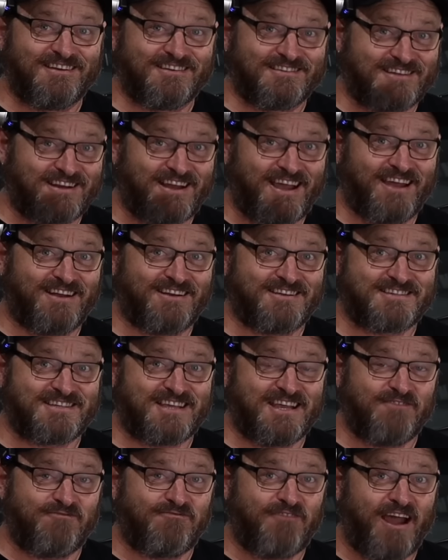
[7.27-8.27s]
Today on the
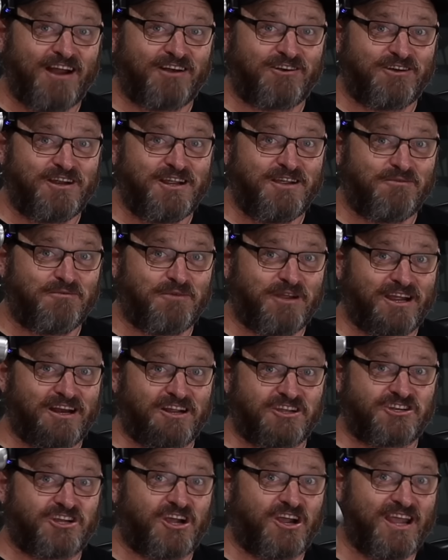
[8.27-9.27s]
Skid Factory, we're going
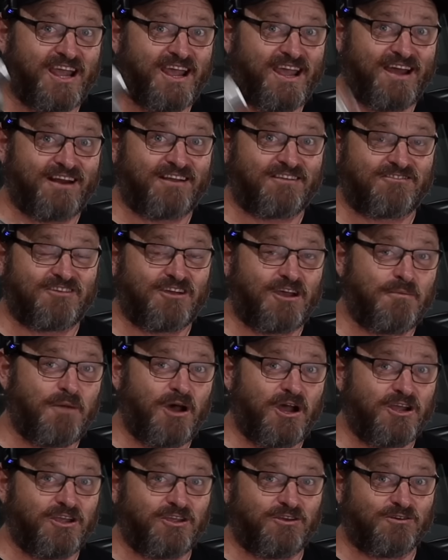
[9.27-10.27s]
to show you how to
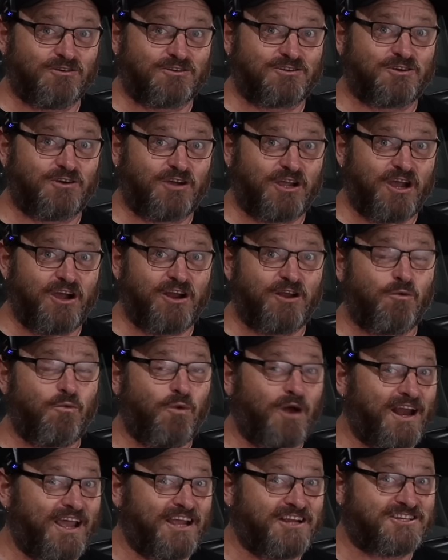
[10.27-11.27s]
turbo your Toyota
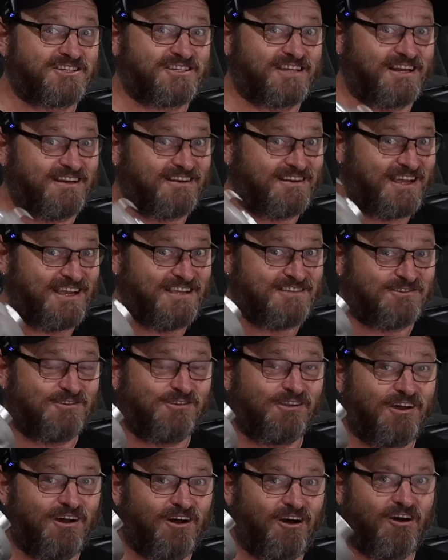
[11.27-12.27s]
1HZ
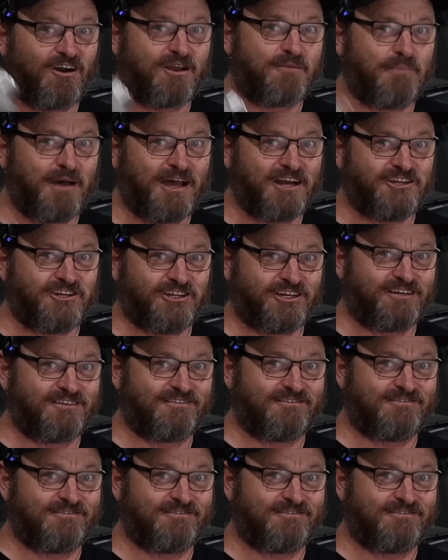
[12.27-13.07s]
diesel on a budget.